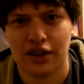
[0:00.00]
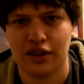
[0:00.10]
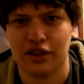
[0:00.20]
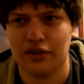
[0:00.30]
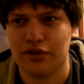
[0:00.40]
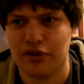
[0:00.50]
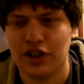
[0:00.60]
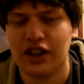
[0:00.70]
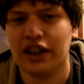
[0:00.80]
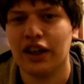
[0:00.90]
the
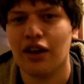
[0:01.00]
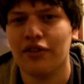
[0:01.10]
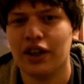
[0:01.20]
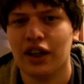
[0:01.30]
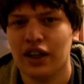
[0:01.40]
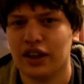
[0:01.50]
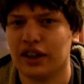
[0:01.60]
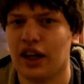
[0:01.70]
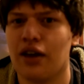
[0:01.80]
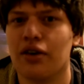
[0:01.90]
feeling of it, the
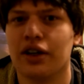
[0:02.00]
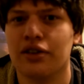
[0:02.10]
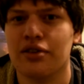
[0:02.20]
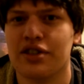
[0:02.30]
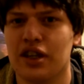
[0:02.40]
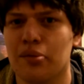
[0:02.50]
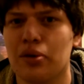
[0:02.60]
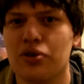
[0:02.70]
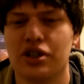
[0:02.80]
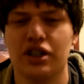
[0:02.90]
characters, the
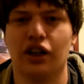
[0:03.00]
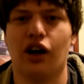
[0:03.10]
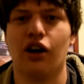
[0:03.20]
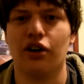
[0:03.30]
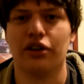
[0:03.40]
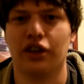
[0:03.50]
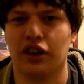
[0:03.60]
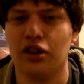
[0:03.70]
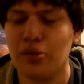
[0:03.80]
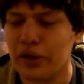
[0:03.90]
emotion, the heart, the
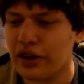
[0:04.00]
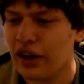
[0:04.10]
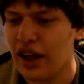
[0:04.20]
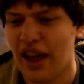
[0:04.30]
humor.